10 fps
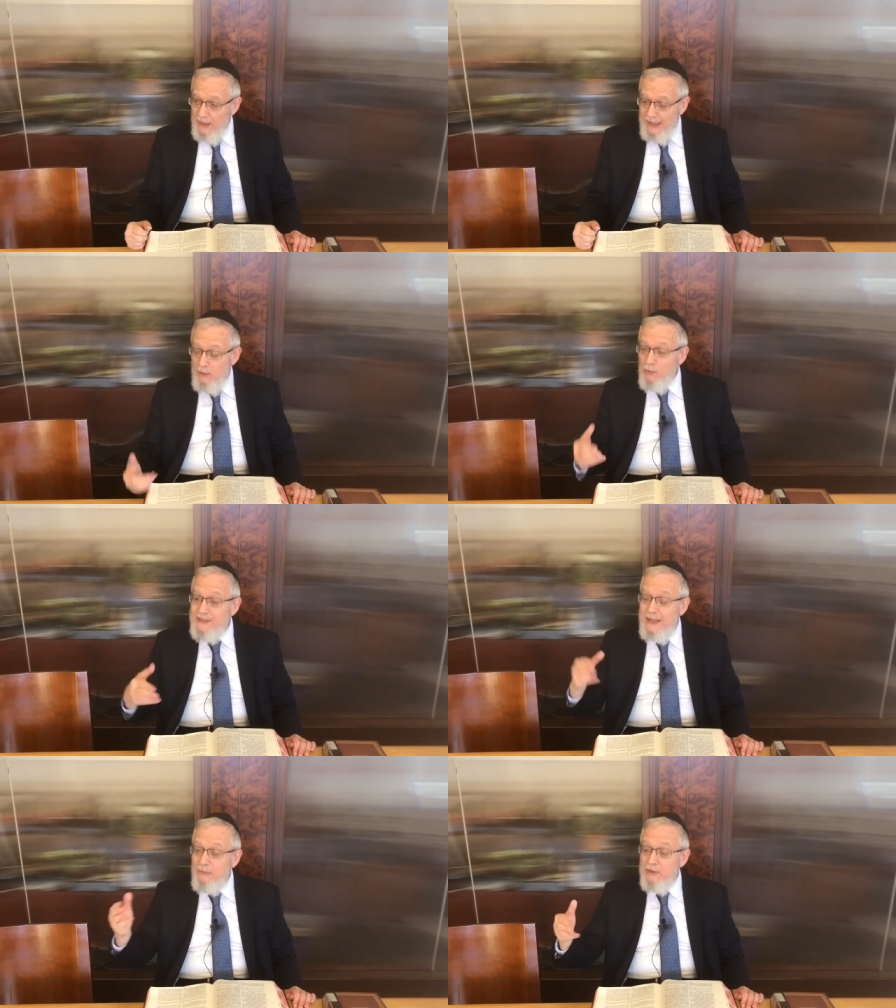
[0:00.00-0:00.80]
and he
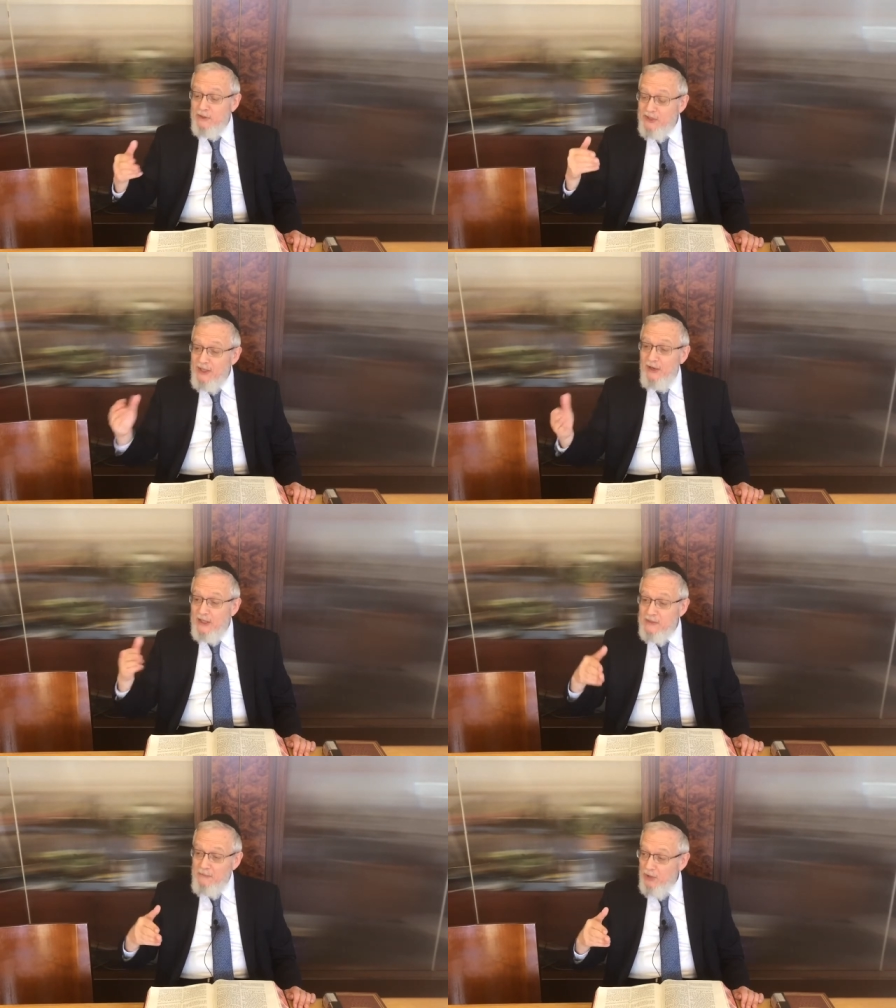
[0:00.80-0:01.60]
wasn't able to study
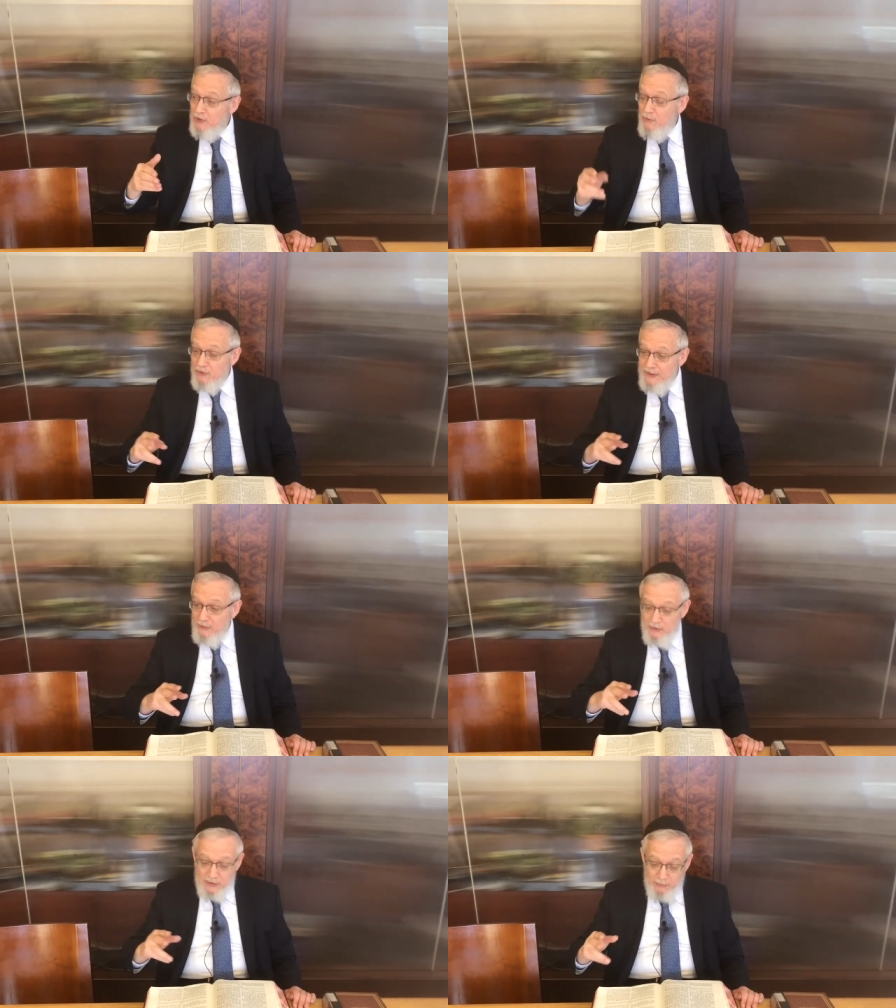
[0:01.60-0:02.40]
as much because he
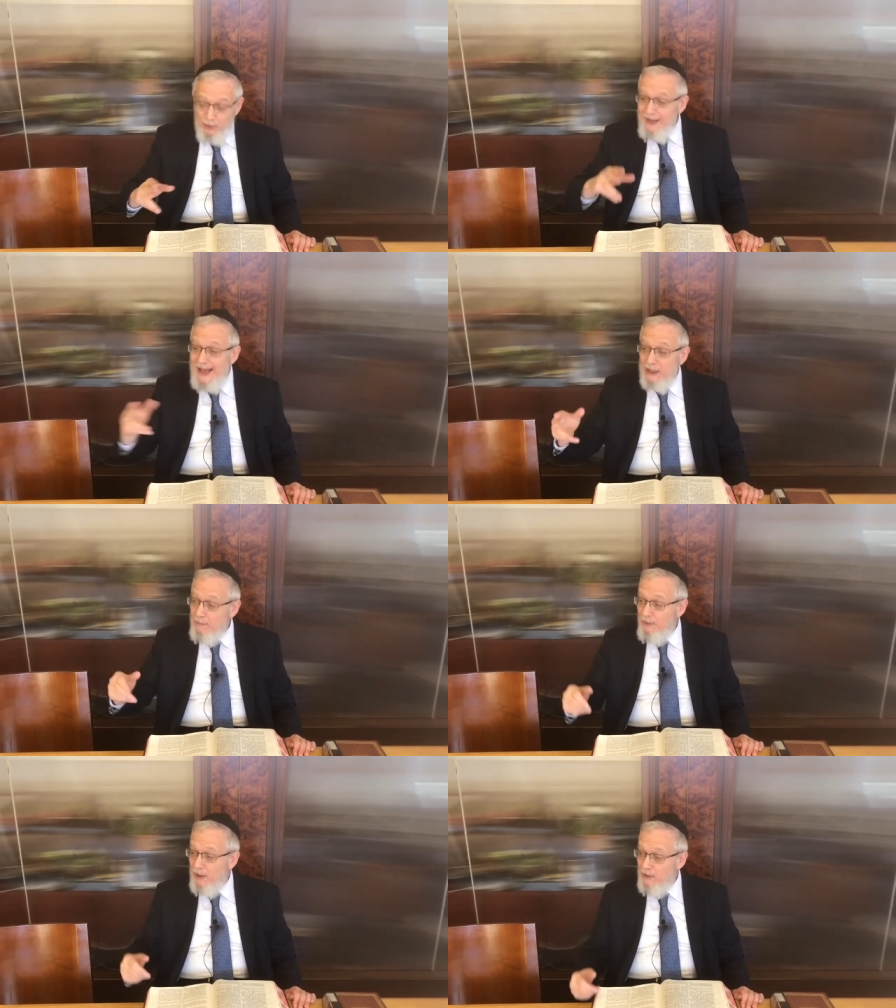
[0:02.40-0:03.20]
was
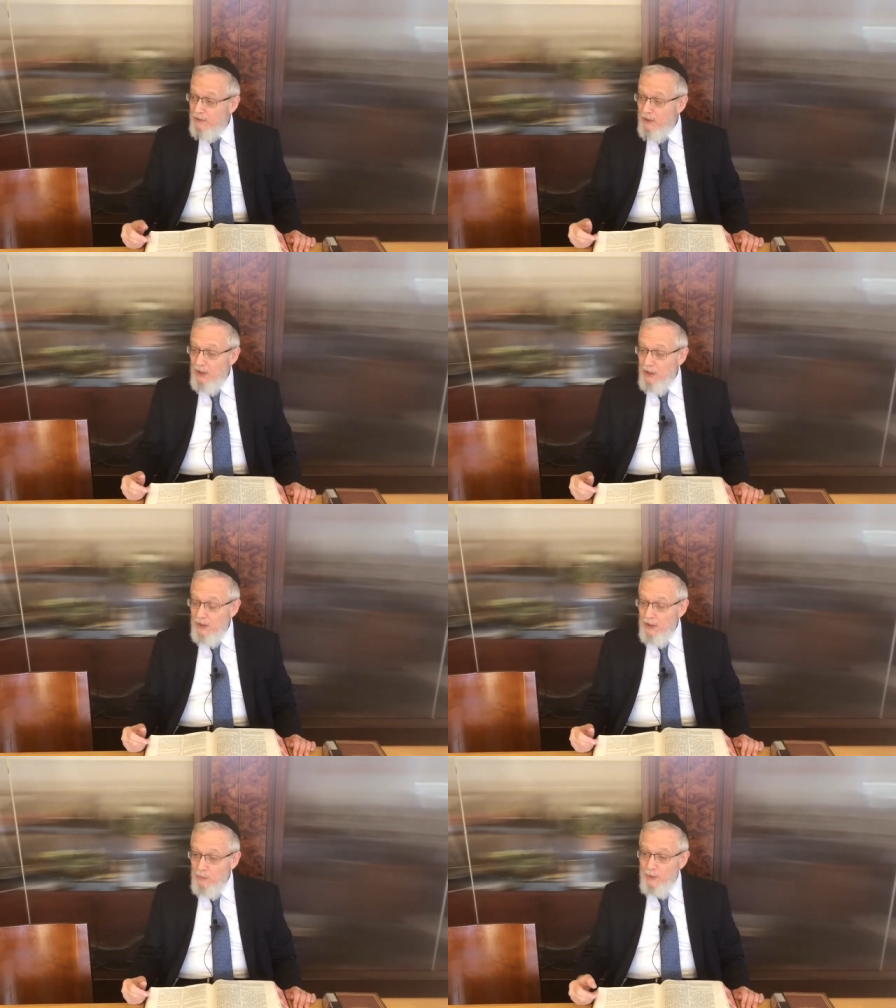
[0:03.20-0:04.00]
preoccupied
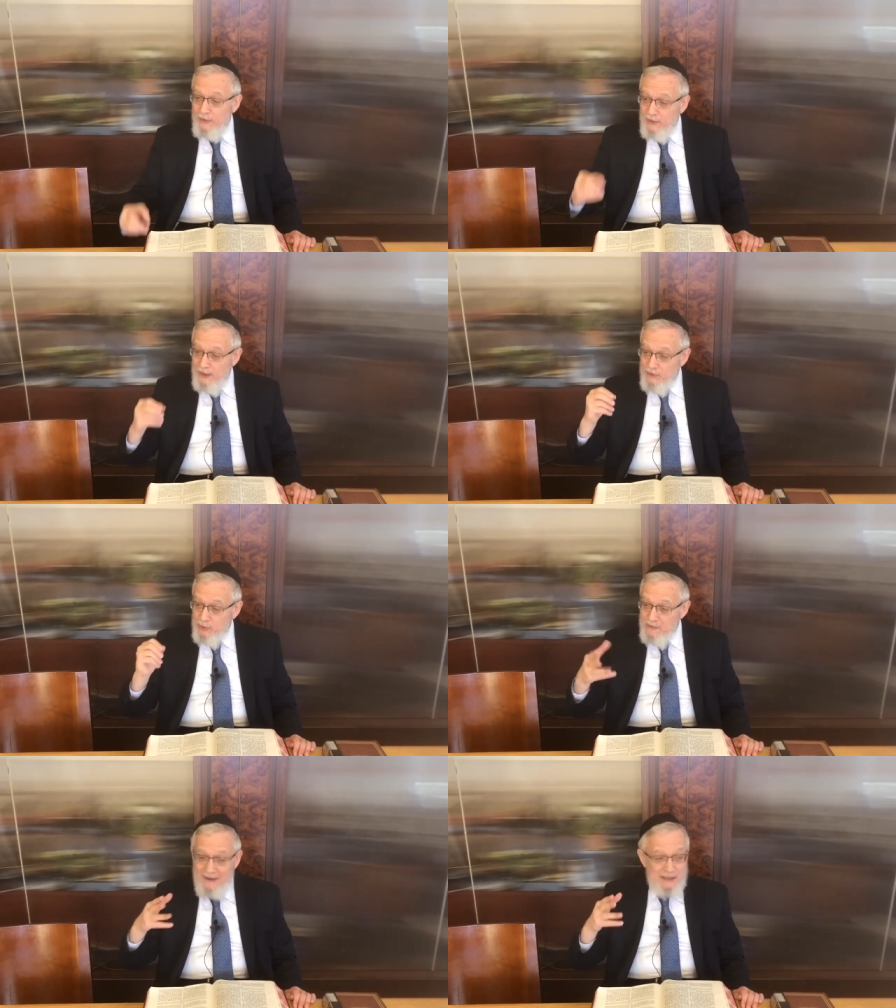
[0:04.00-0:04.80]
with his
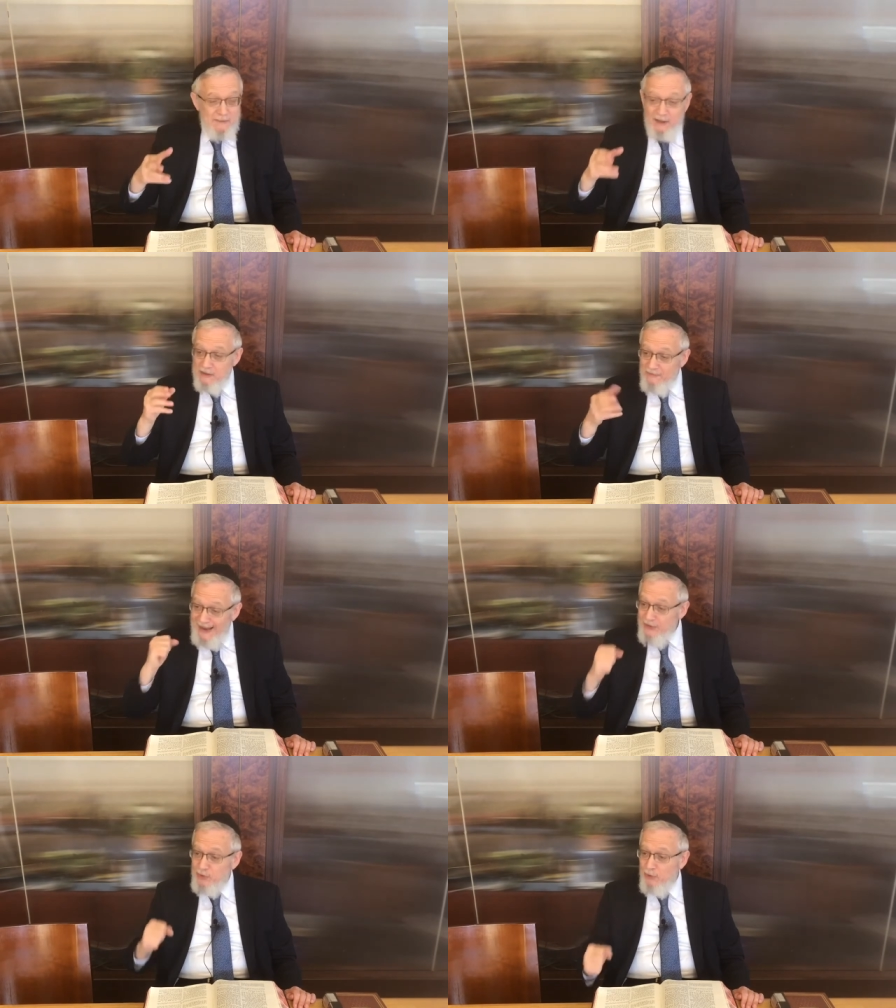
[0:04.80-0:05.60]
responsibility. As
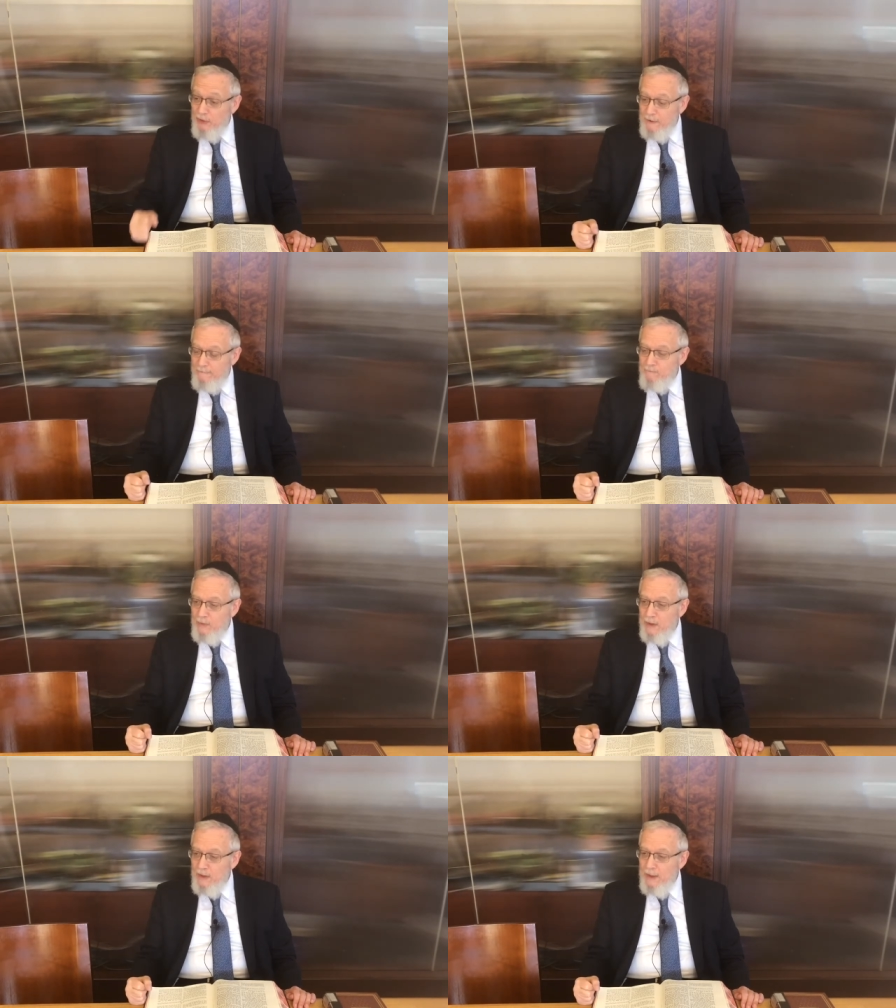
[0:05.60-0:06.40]
viceroy,
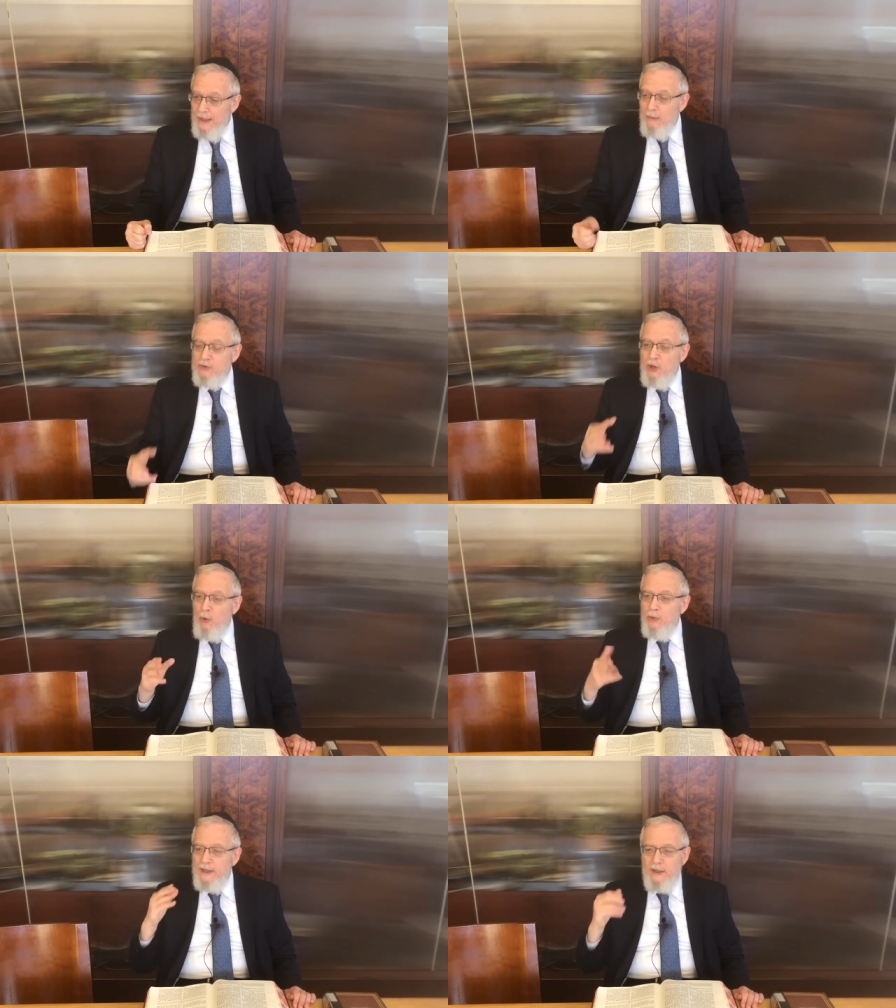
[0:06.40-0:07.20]
he was
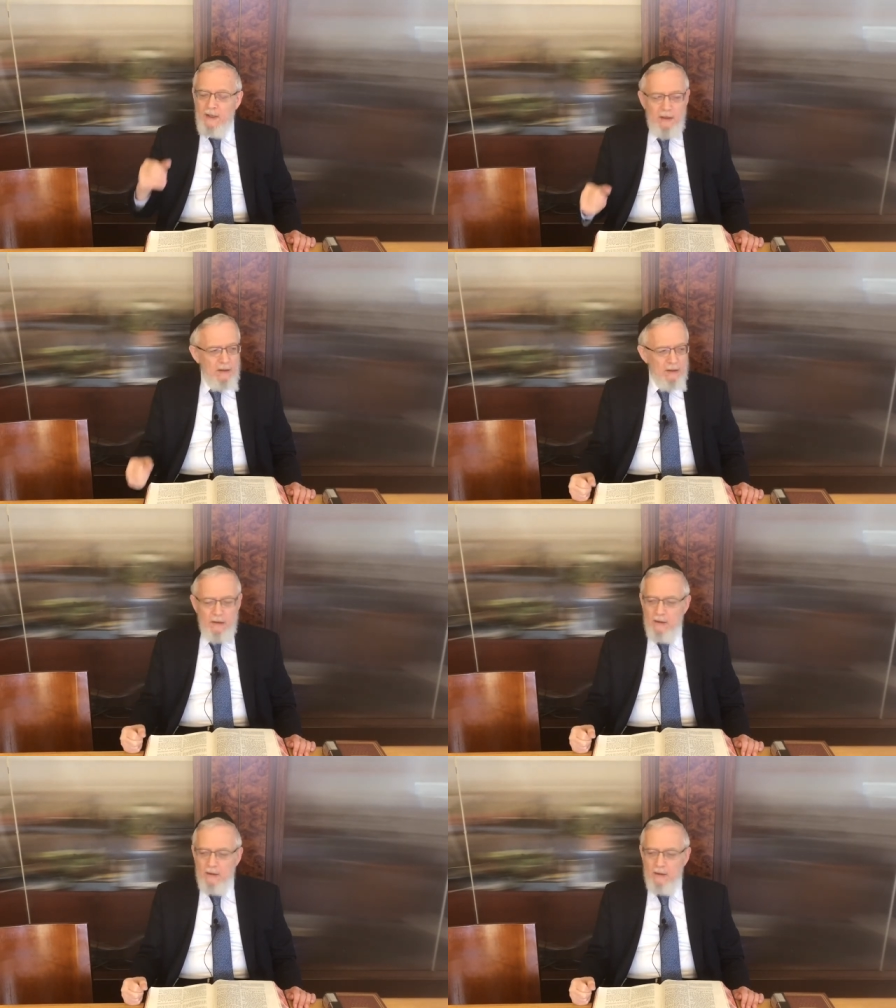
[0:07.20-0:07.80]
only